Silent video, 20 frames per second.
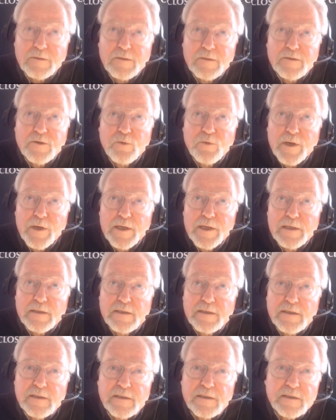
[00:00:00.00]

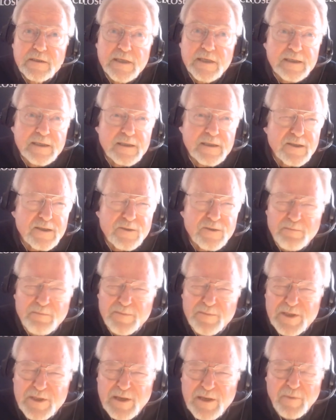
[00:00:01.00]
26th or
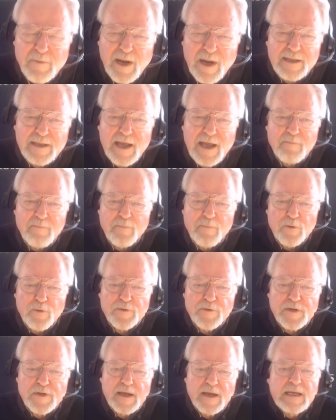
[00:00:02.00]
something like that
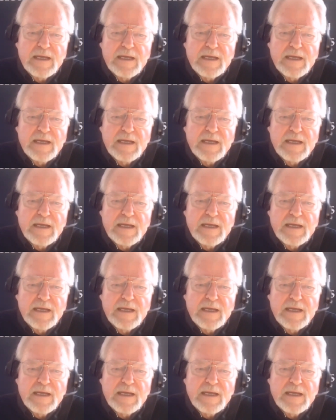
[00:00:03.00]
birthday.